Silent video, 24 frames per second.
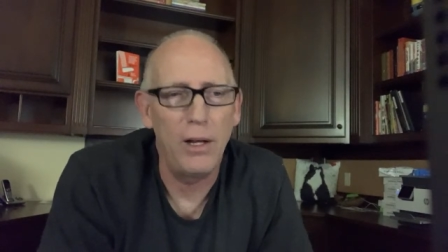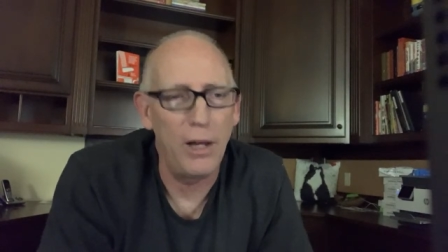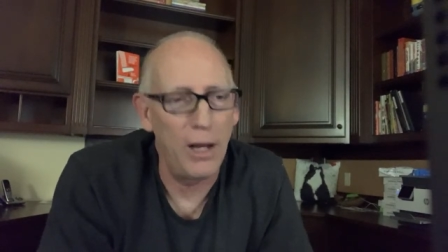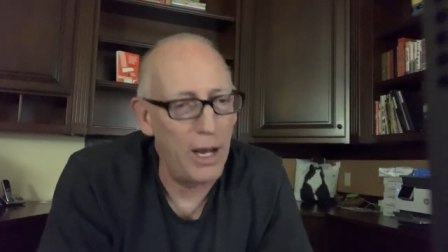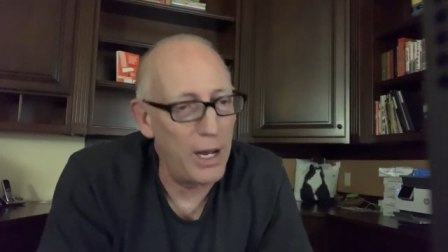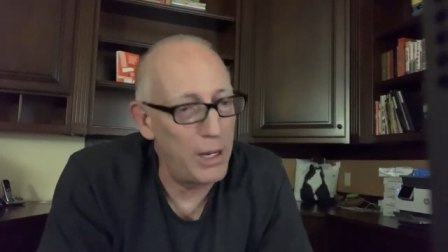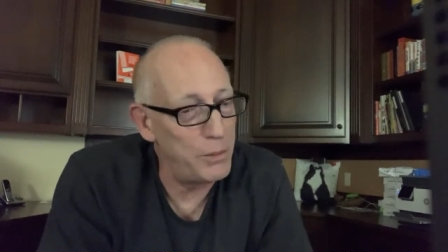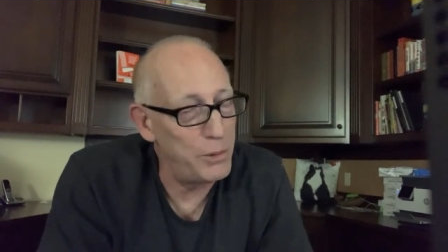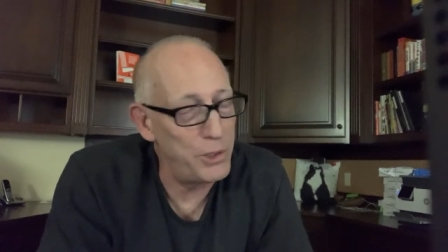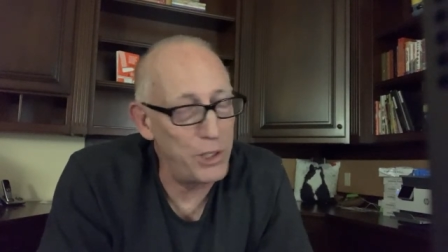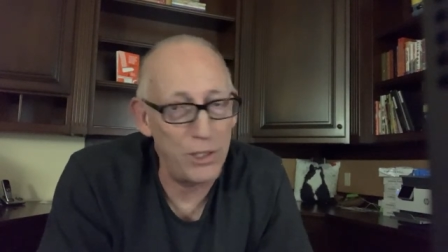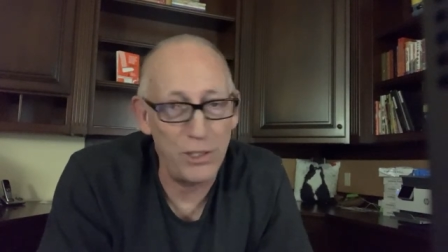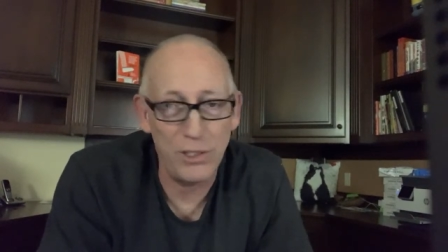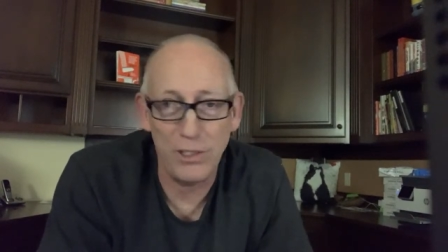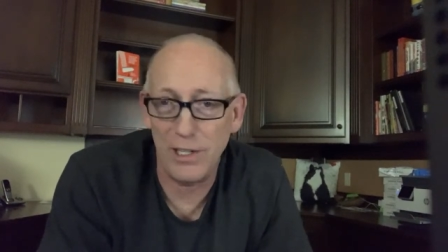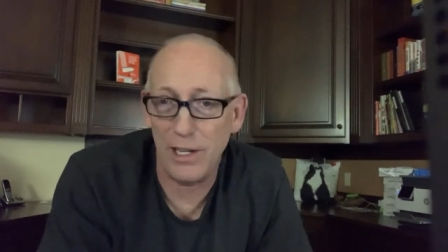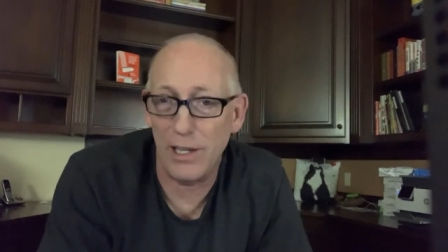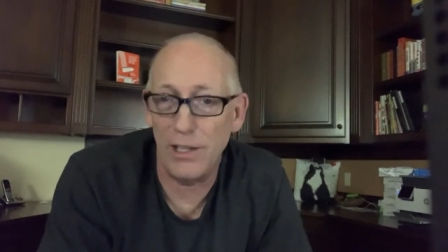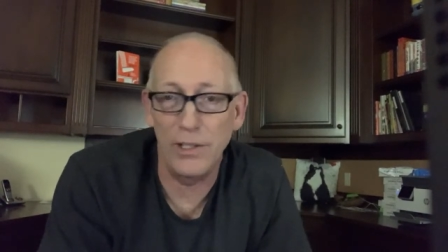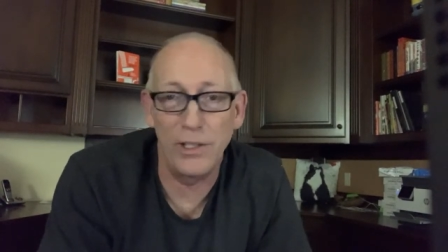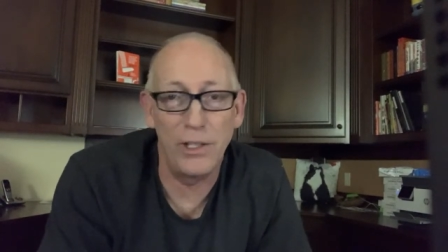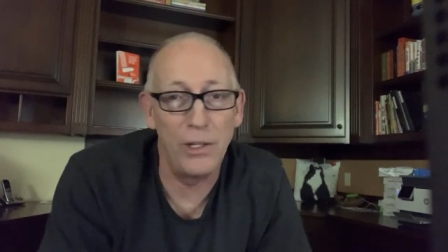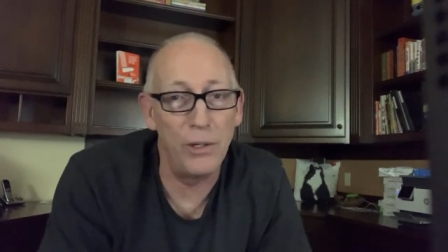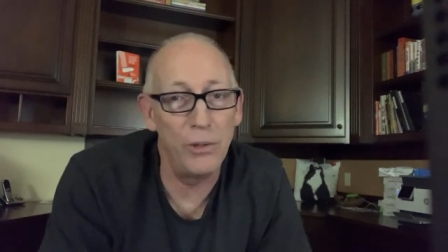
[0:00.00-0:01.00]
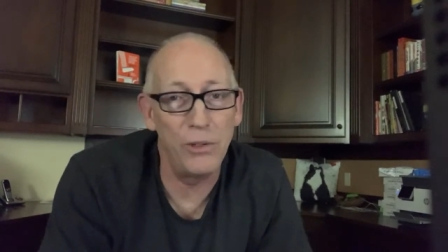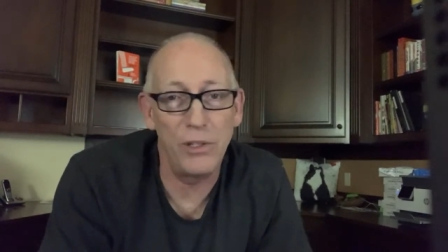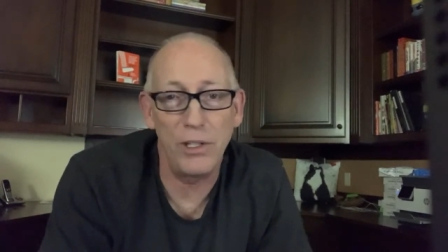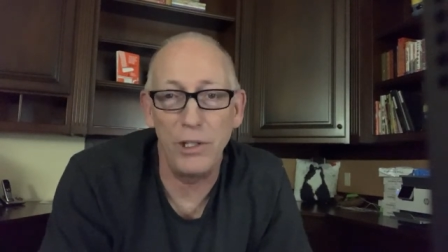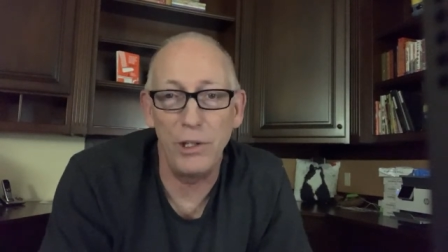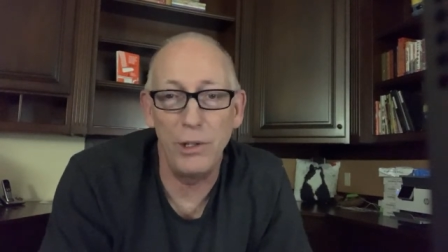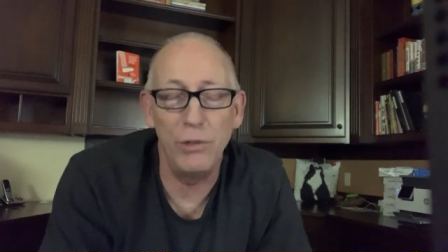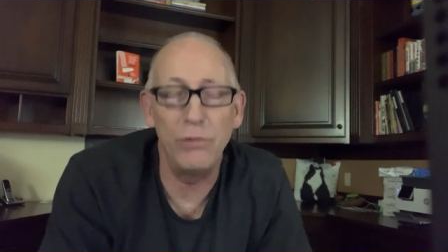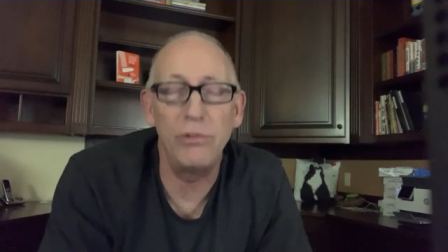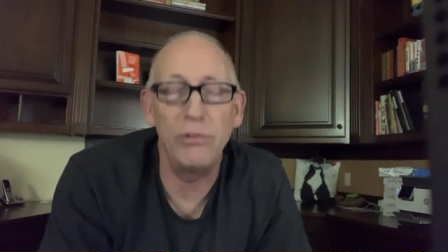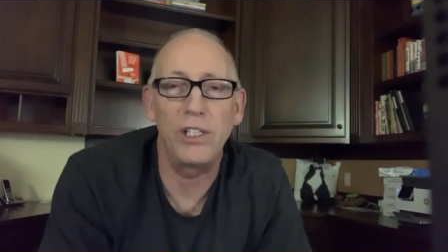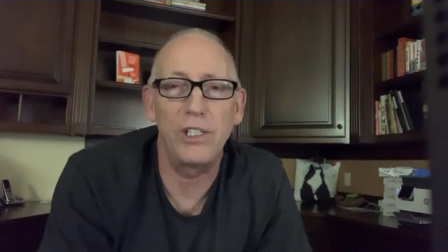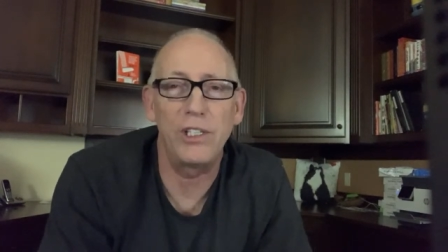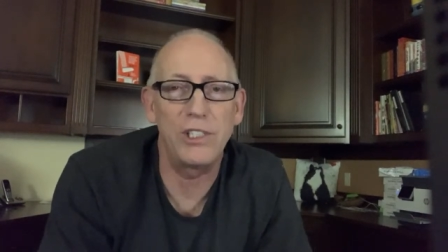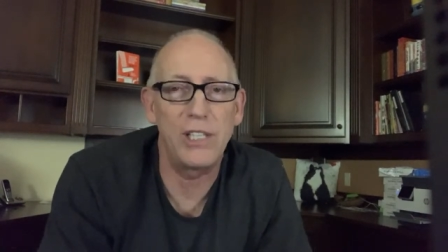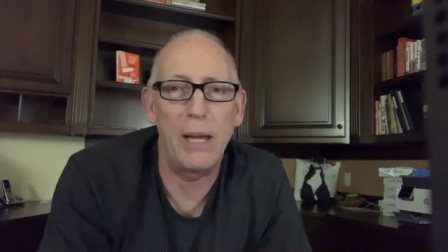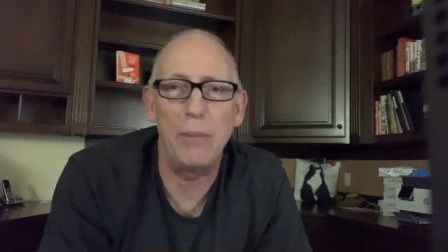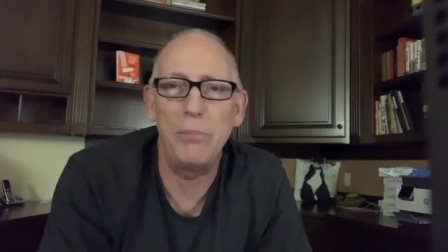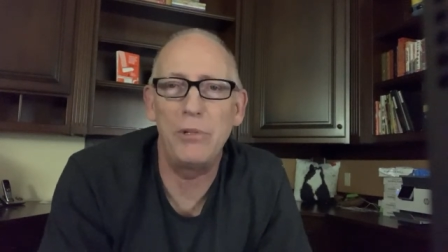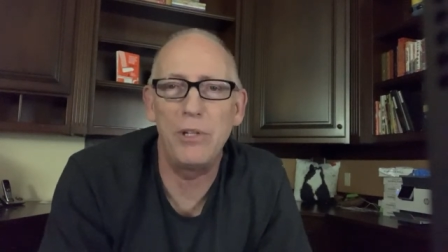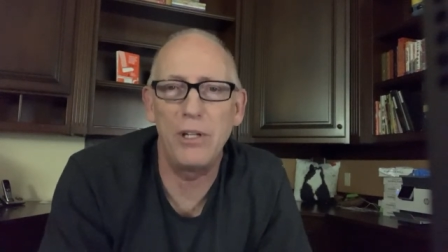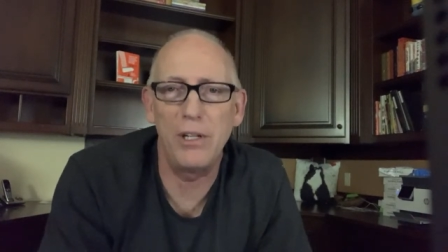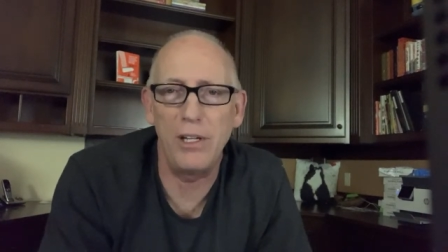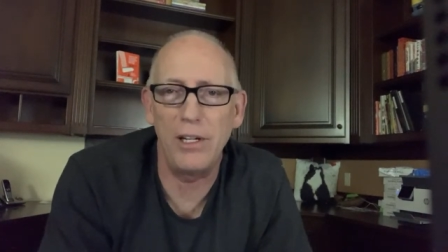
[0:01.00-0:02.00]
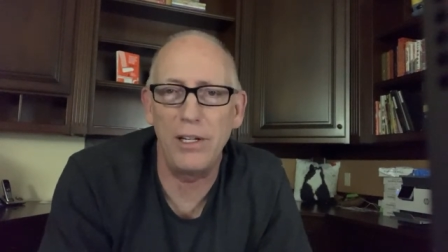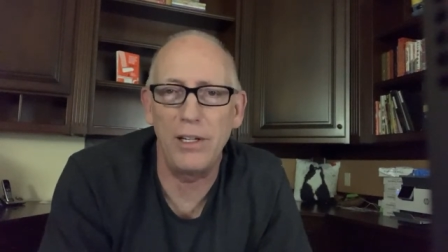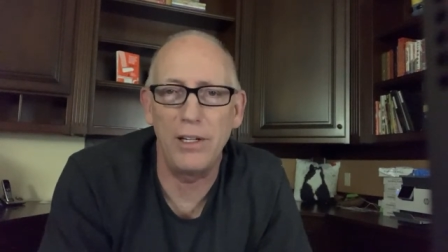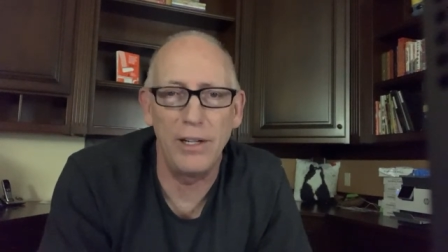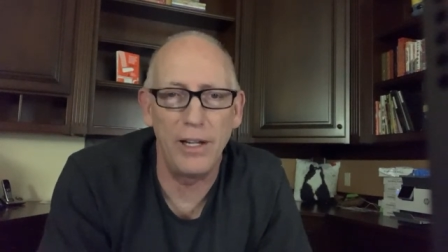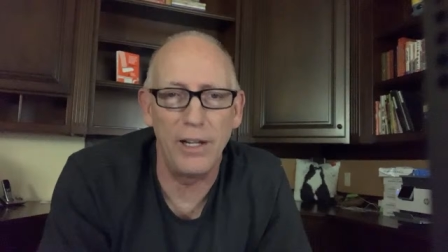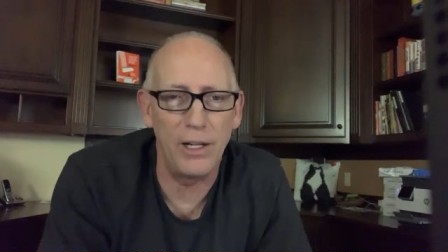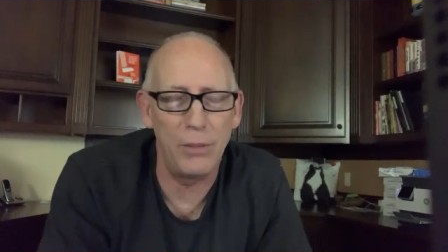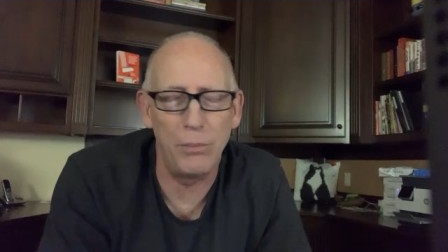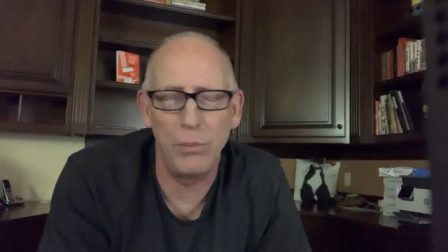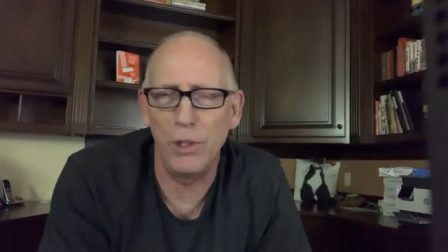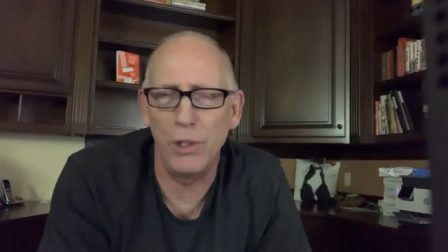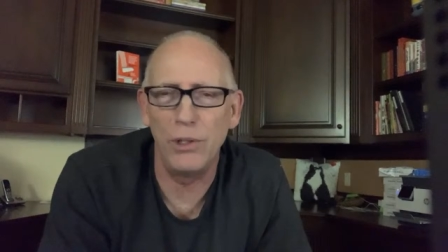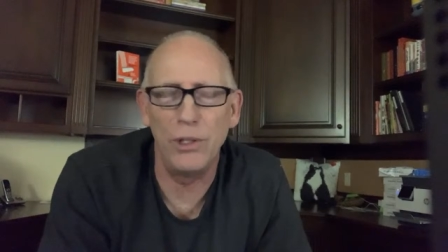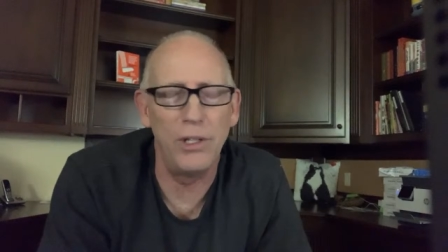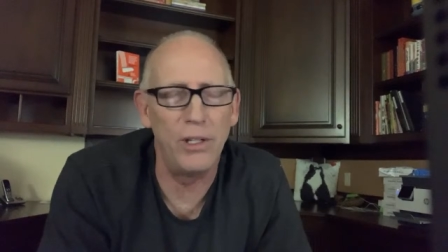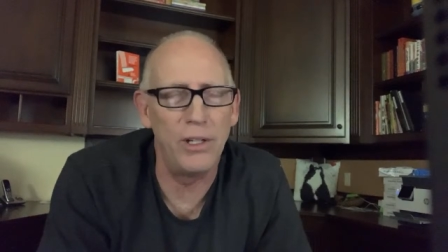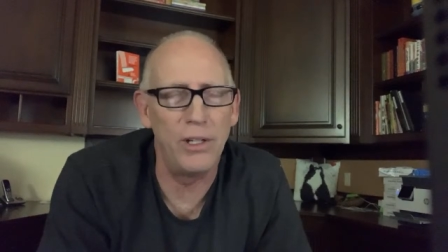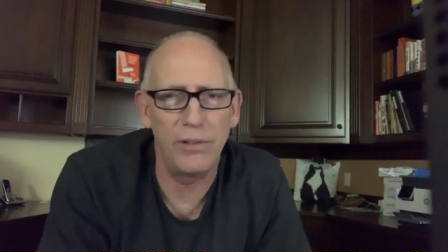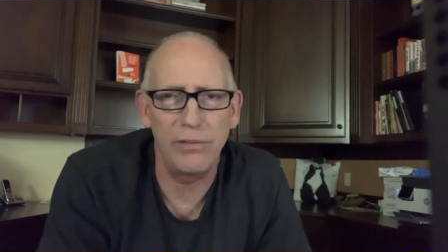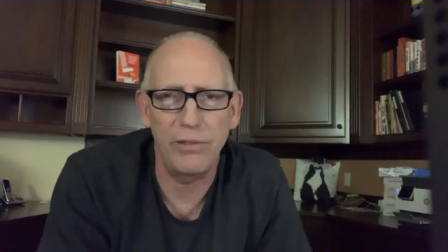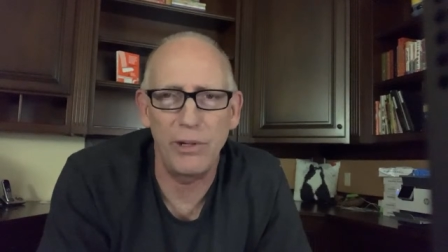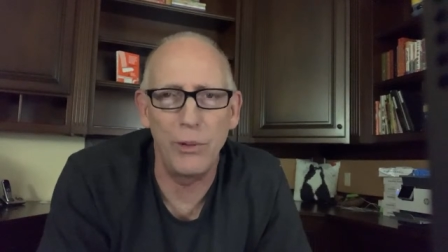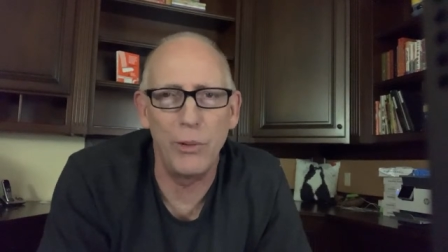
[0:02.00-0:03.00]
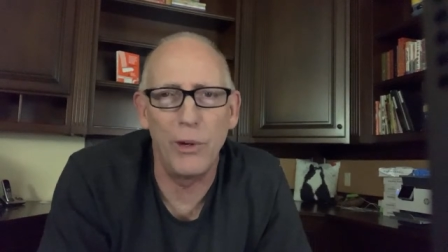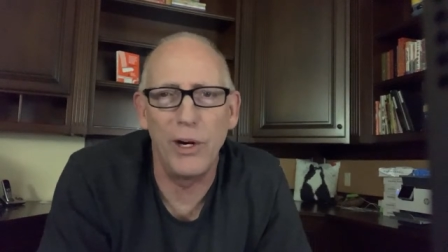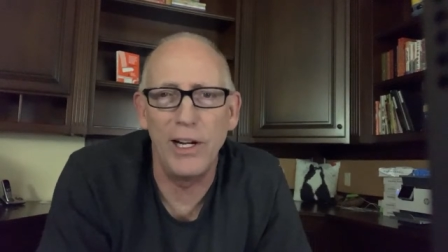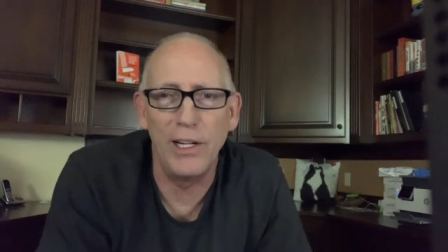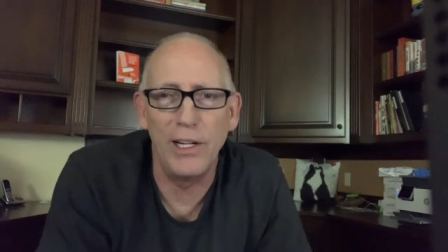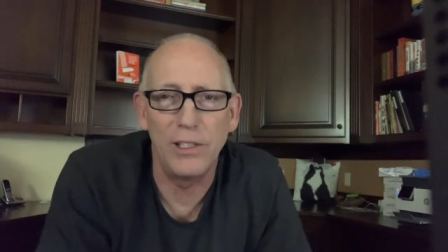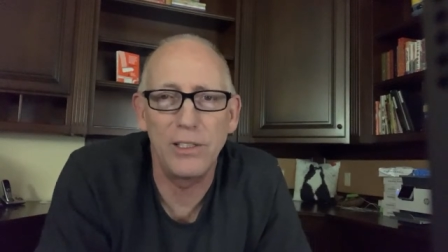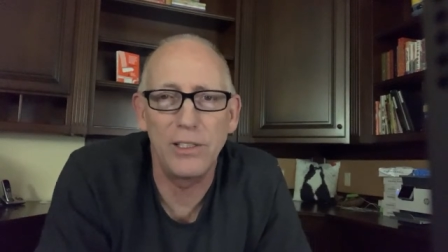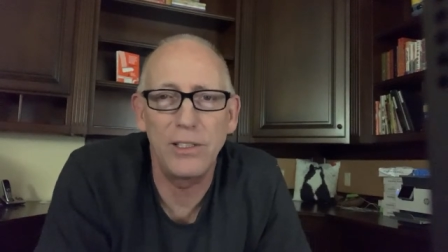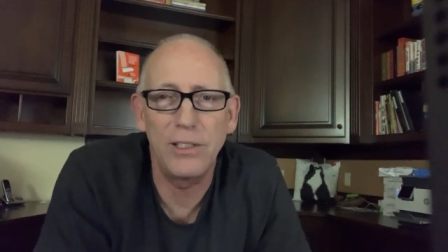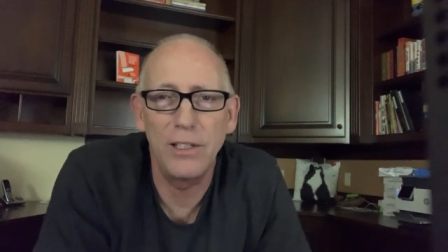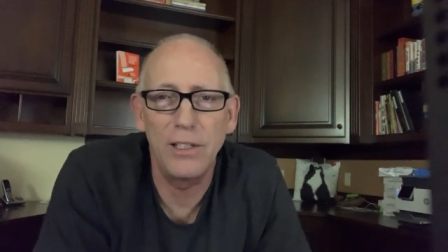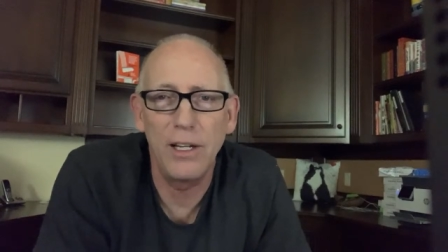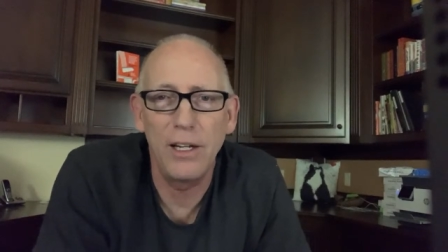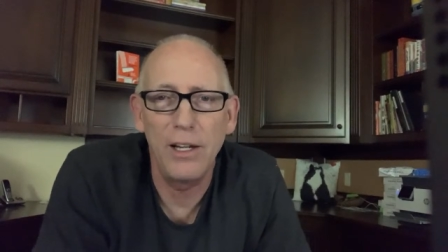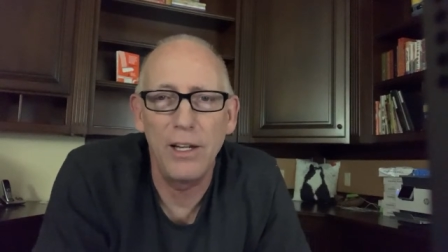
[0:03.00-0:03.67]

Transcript: I'm just telling you that you've accepted it in a million different ways.